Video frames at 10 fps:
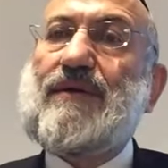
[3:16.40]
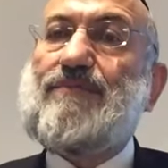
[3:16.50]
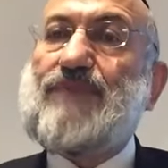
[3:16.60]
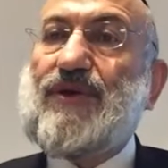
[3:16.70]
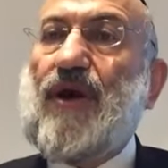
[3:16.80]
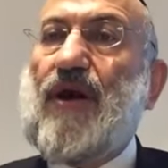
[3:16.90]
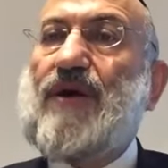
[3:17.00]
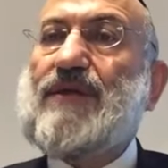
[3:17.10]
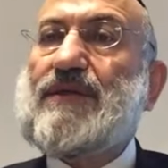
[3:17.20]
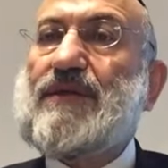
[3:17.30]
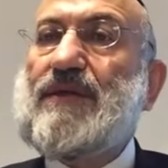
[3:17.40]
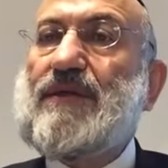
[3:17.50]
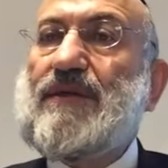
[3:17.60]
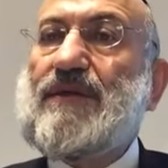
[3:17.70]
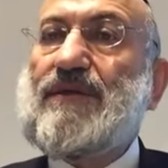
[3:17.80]
Because
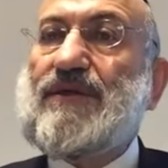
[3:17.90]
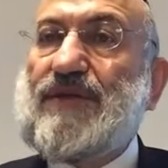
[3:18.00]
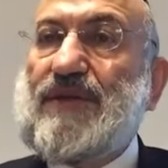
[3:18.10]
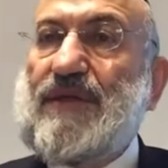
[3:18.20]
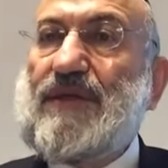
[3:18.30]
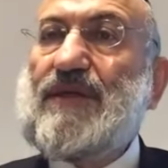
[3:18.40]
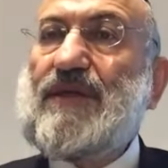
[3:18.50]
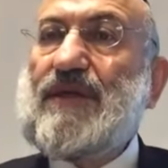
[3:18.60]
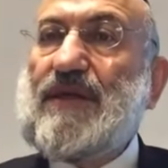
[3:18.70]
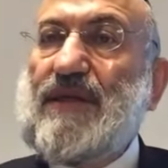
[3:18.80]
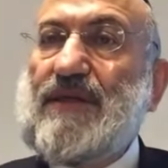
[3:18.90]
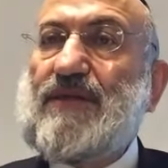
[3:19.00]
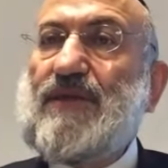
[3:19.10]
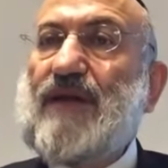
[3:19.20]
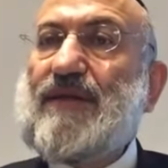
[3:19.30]
she is
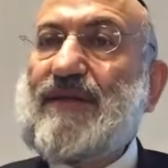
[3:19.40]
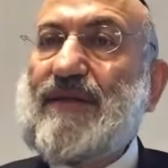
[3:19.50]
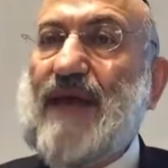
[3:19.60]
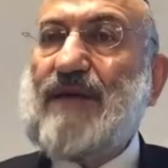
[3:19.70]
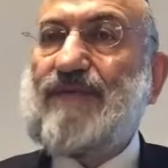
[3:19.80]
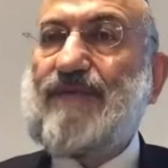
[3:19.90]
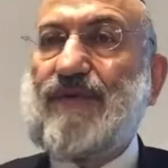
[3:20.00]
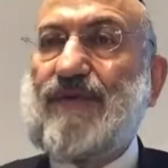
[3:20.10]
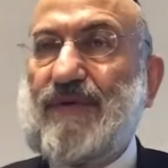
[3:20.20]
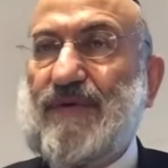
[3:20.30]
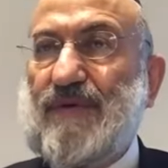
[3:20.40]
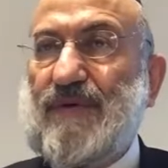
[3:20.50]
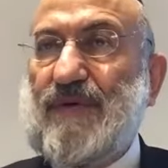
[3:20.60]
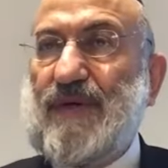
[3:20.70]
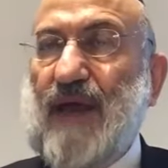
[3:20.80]
not thankful.
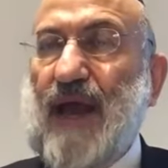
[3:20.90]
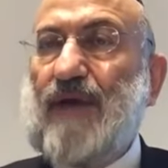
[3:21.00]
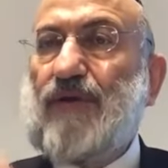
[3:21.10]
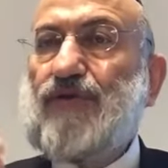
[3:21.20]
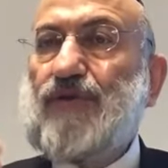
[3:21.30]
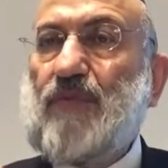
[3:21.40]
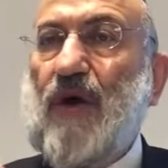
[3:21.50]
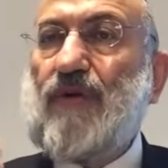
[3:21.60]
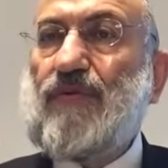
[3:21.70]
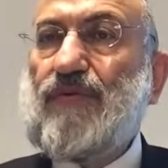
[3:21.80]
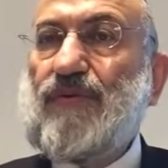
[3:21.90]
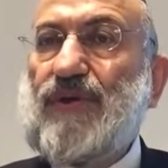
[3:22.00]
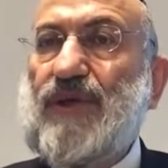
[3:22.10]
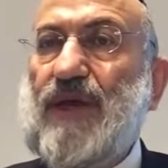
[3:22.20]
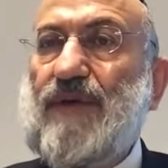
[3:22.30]
HaKadosh Baruch Hu
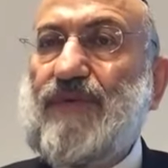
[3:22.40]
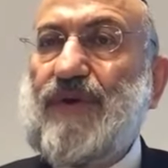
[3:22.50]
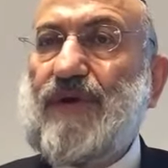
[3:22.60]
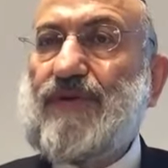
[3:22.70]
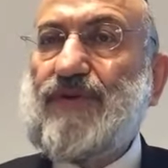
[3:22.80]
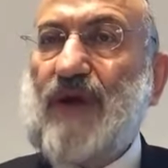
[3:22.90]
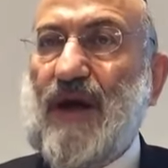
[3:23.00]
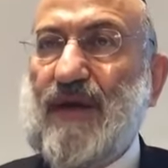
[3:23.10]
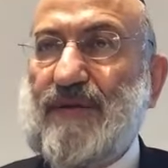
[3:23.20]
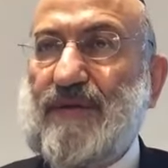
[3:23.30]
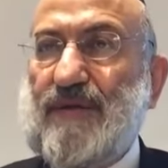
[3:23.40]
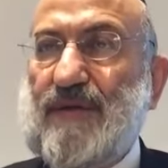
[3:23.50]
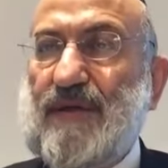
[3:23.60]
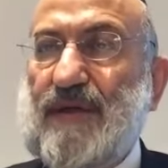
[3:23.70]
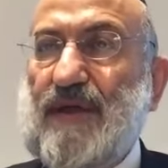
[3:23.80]
gave her a child.
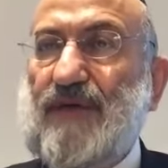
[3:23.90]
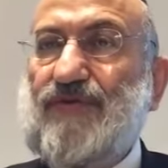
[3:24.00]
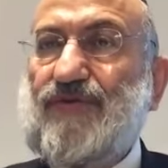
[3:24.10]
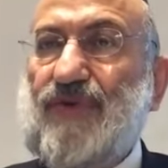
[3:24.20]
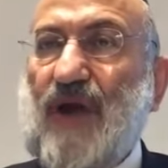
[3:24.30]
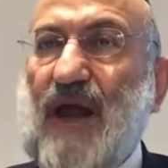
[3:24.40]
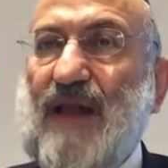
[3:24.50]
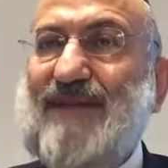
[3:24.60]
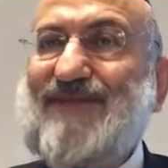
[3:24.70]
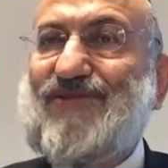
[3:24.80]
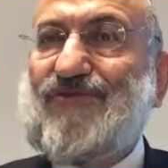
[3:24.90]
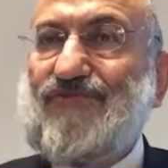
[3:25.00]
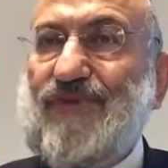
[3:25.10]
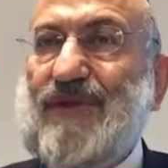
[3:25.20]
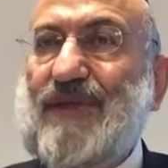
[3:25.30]
Child is the
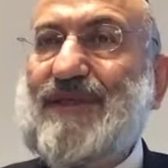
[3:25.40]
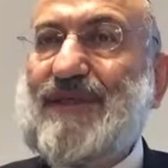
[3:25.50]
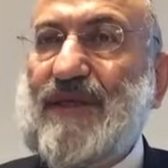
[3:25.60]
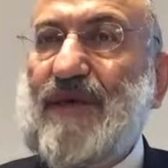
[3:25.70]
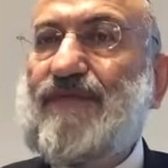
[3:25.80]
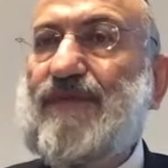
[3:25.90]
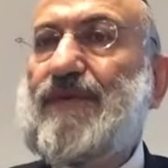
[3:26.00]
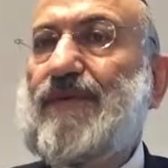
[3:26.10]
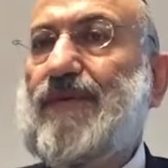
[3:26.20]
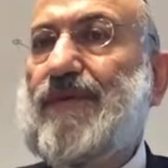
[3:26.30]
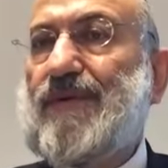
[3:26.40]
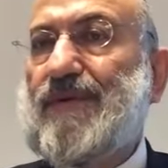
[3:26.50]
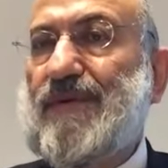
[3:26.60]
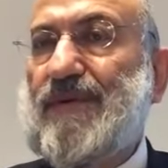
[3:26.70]
greatest gift in the world.